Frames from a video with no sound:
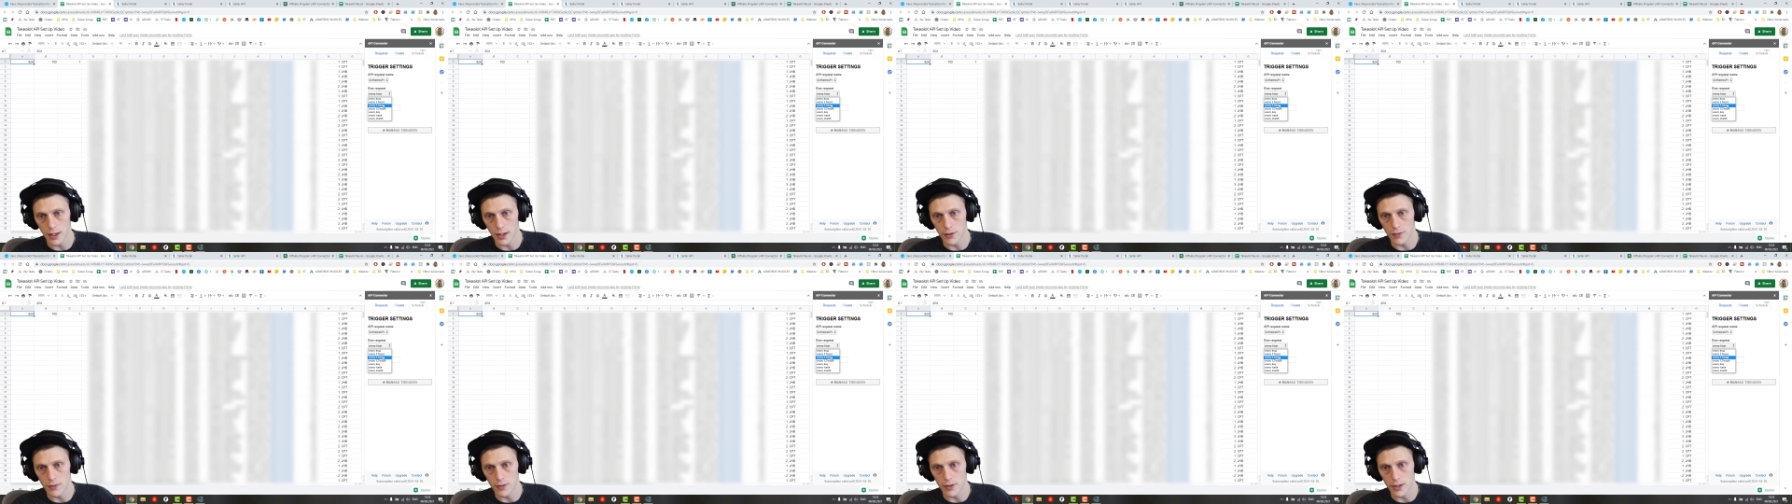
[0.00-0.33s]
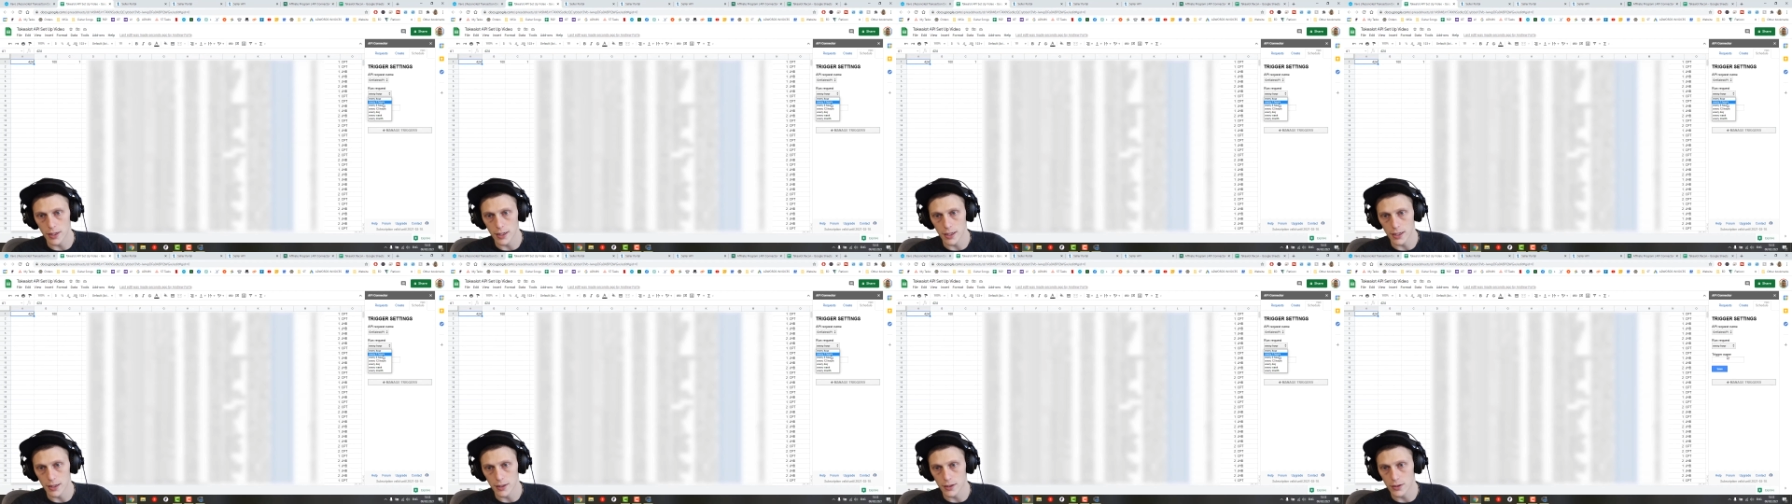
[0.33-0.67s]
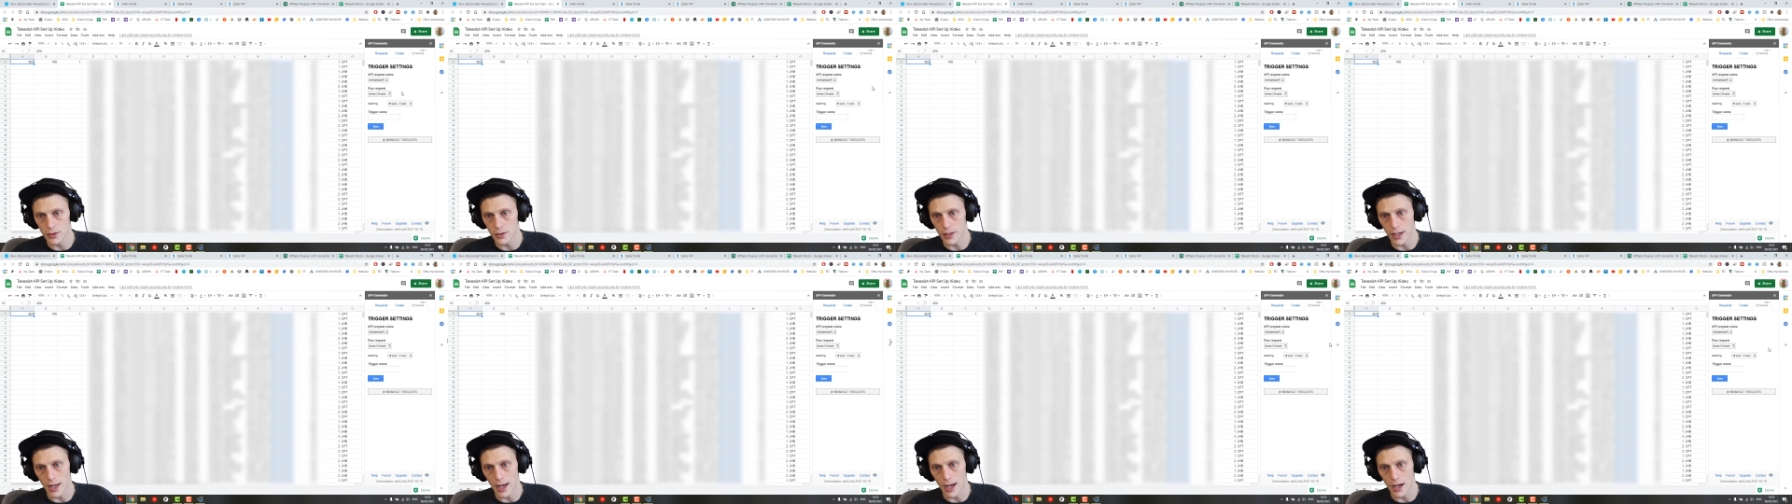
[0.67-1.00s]
every
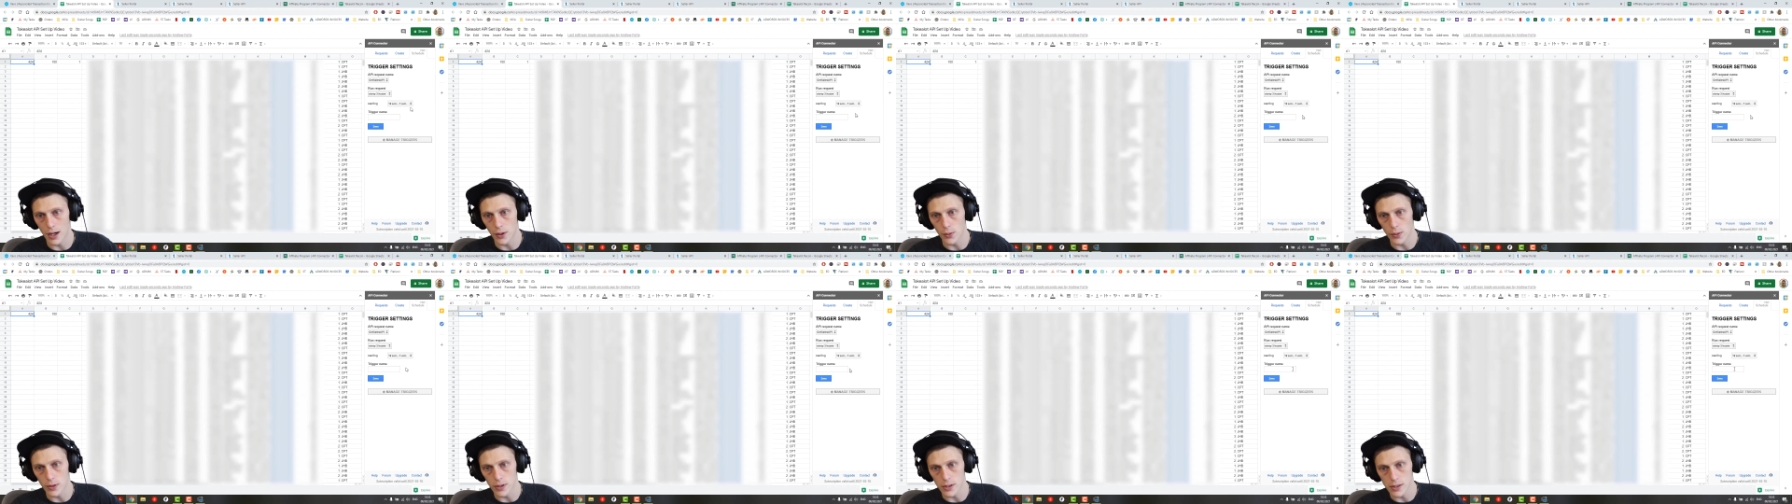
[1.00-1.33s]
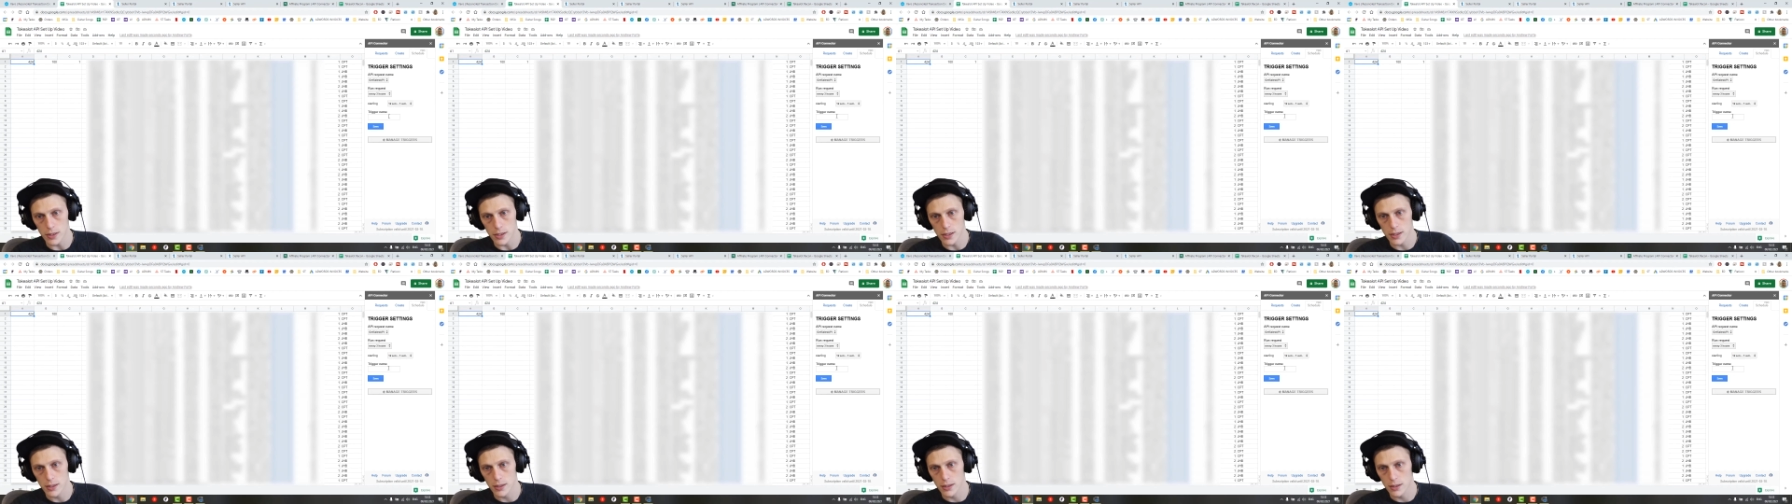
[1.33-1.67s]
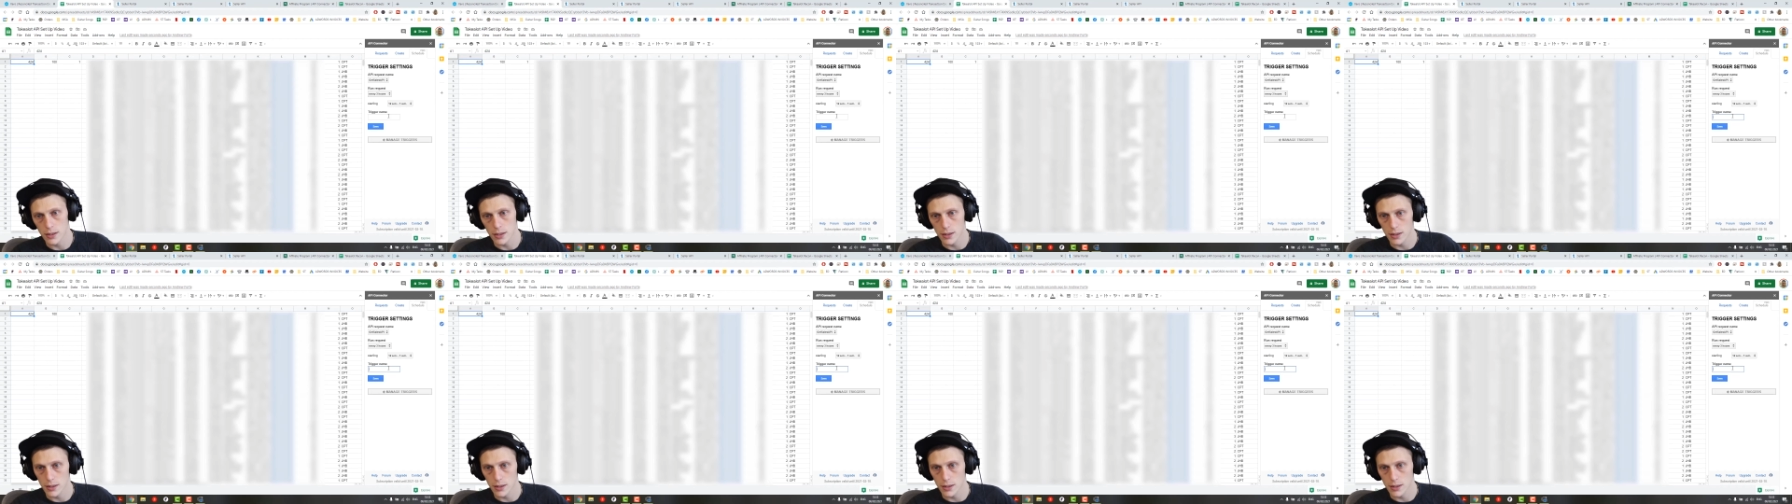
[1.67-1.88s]
three hours,